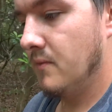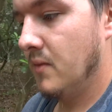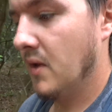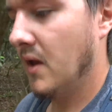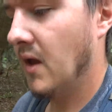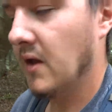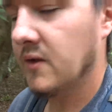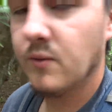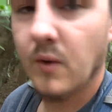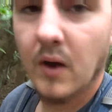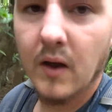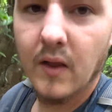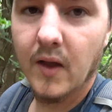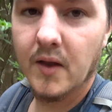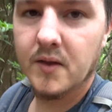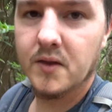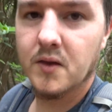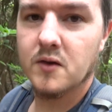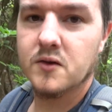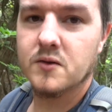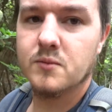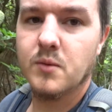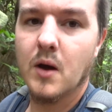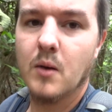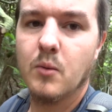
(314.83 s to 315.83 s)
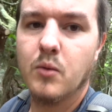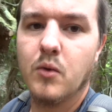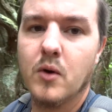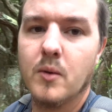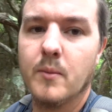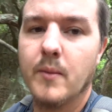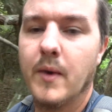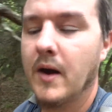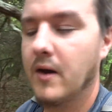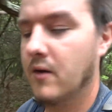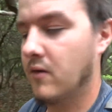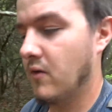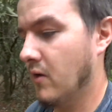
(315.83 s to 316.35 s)
That's why I like those 5-point
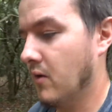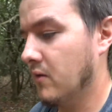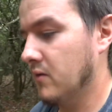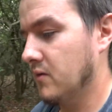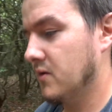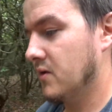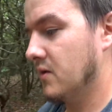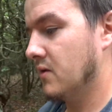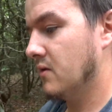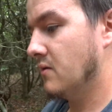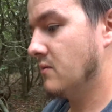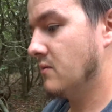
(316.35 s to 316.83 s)
micros.